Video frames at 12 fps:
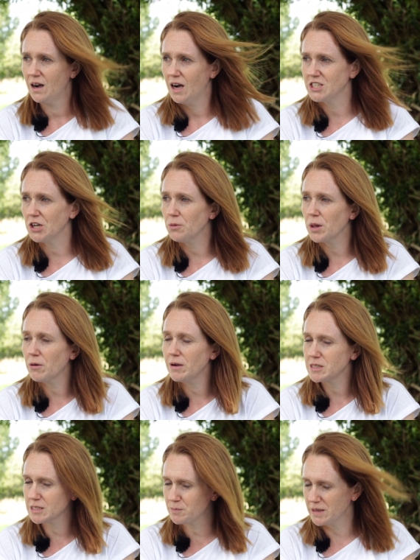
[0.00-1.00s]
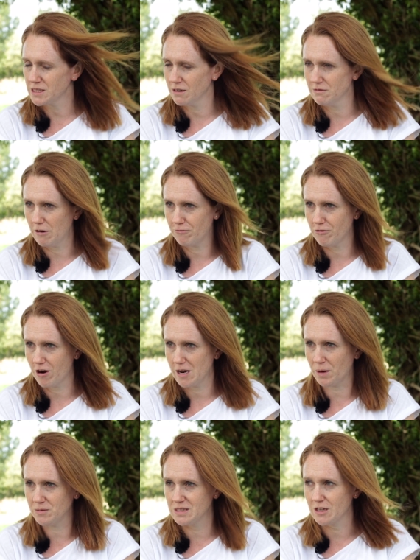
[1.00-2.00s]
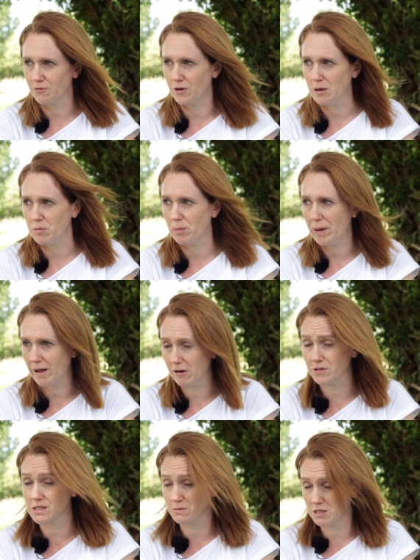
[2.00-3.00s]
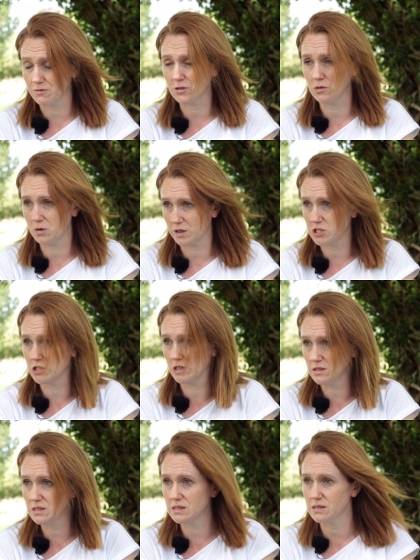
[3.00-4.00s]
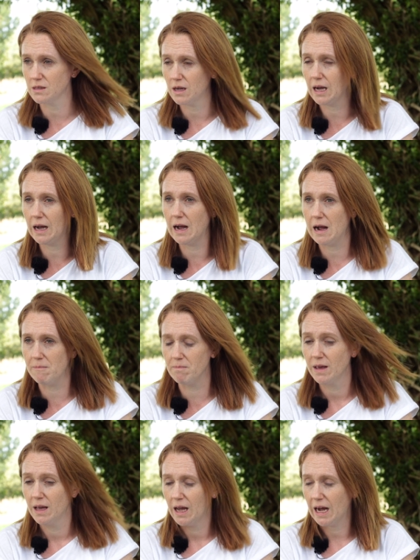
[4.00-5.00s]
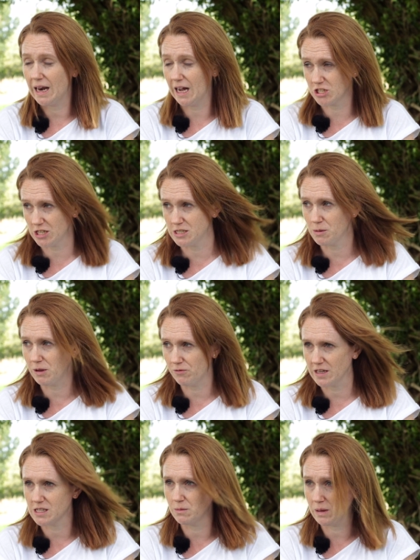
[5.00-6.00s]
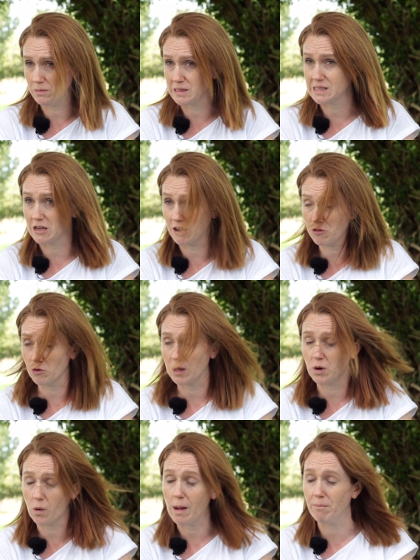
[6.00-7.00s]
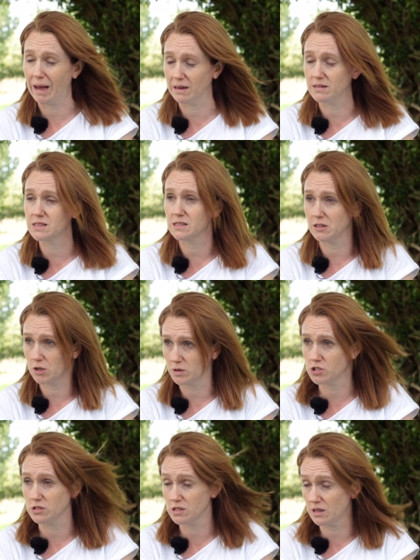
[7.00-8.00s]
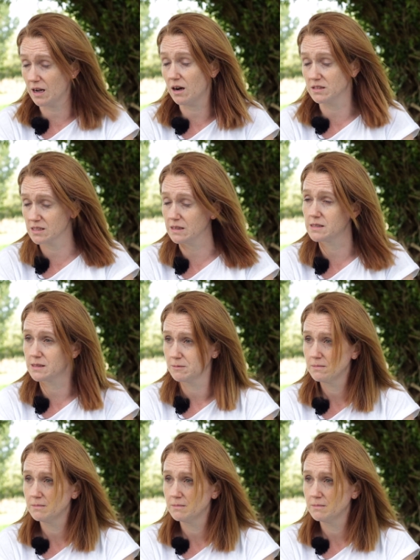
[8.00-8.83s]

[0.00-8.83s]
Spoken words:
I don't know whether I was expecting a rough ride, but I was definitely prepared for some difficult questions. And actually, to be fair to the BBC, I thought they were quite balanced in the questions that they asked us.